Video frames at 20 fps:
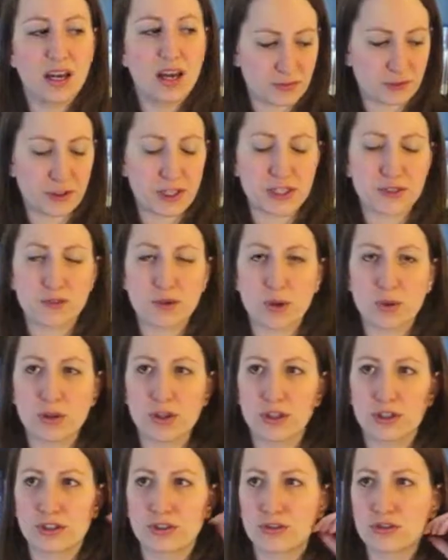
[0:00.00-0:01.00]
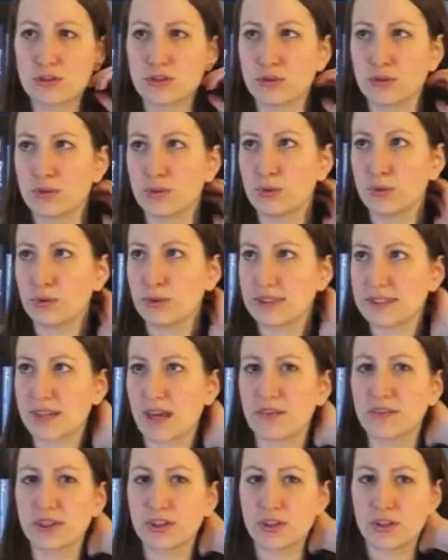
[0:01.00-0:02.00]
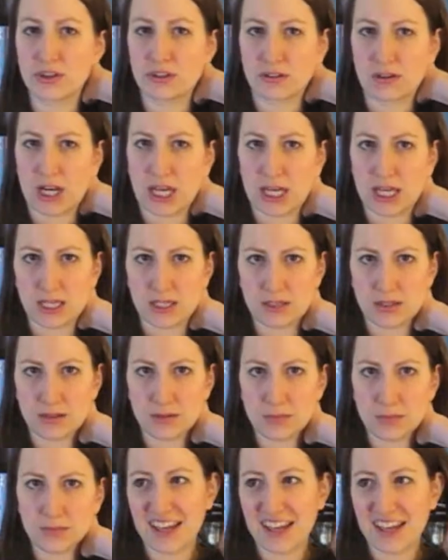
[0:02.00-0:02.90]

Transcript: flash forward to 7th grade.